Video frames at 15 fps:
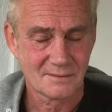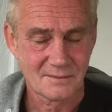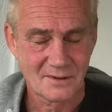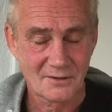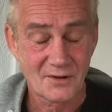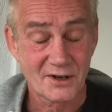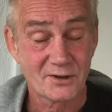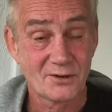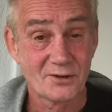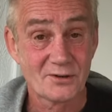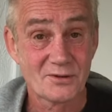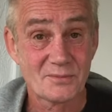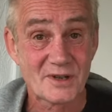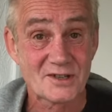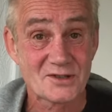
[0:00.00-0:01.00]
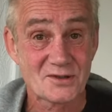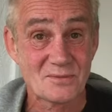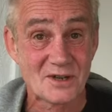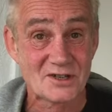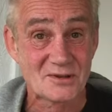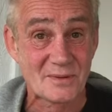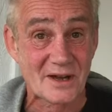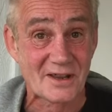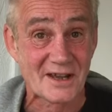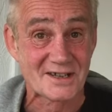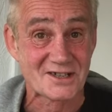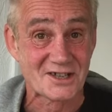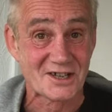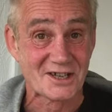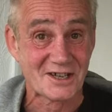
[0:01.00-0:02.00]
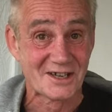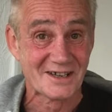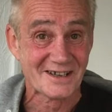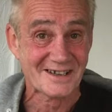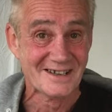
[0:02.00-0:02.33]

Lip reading: have I gone on a bit too much about that, Shaky?